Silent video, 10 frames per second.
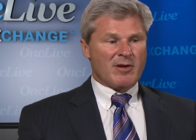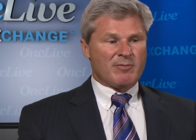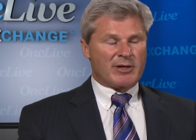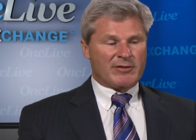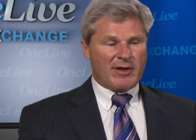
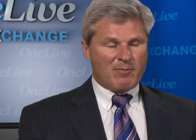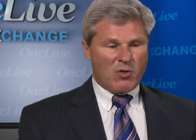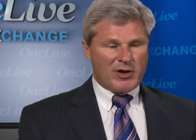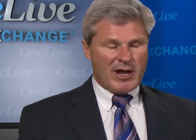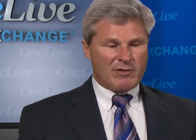but as I
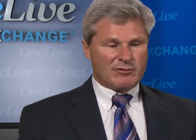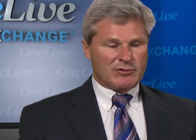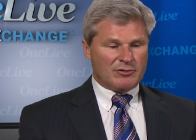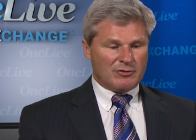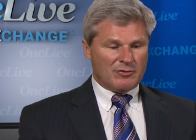point out
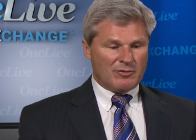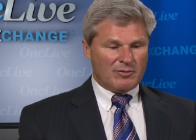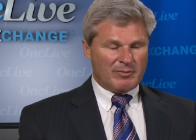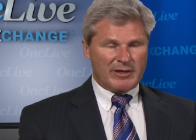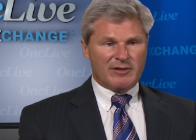to
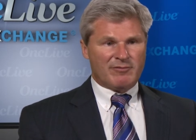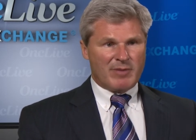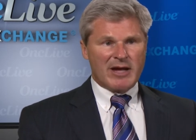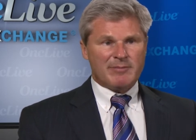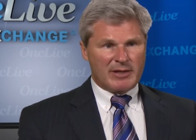many of
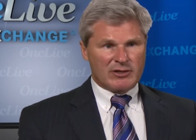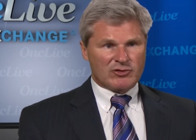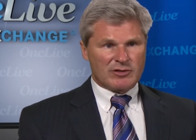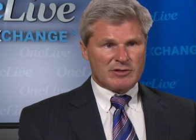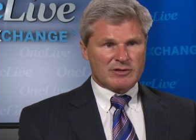my
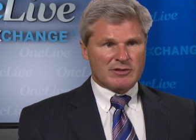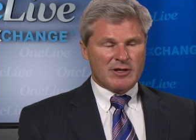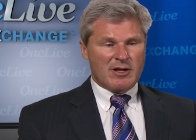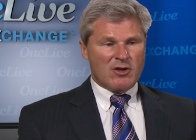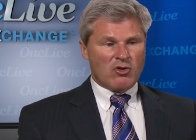patients
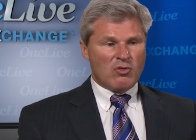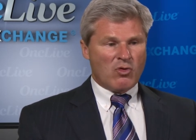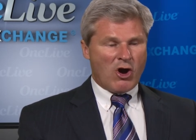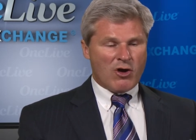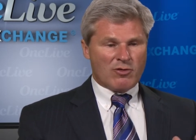
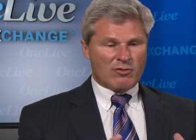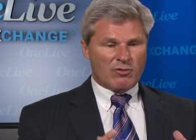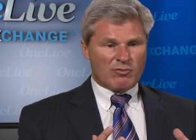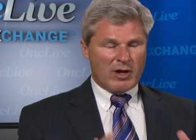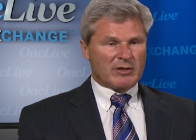who are
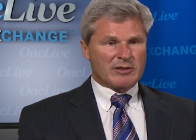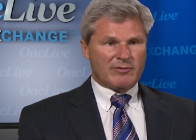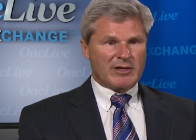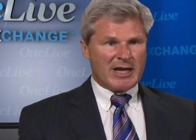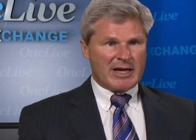
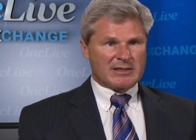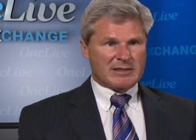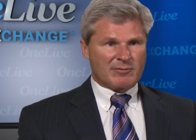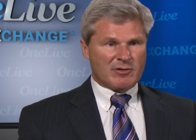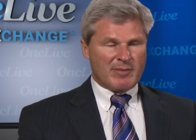relatively
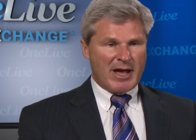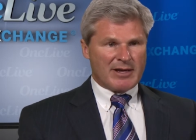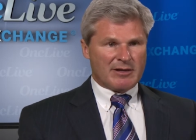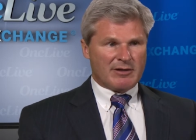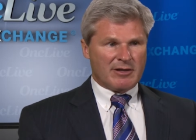
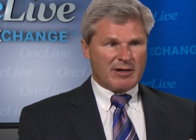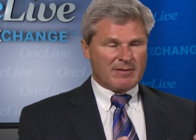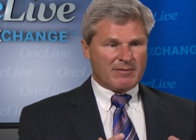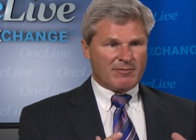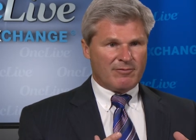asymptomatic
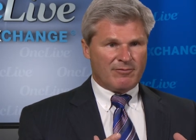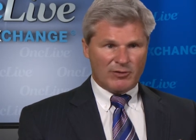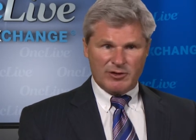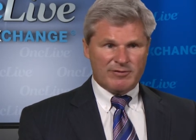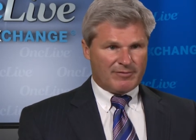and
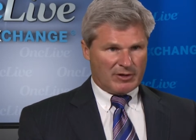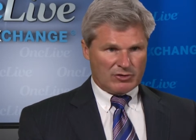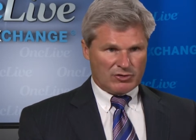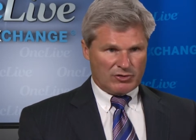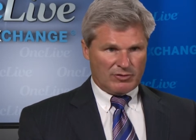fully
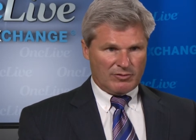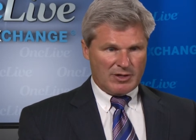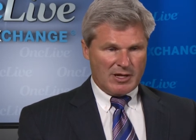functional,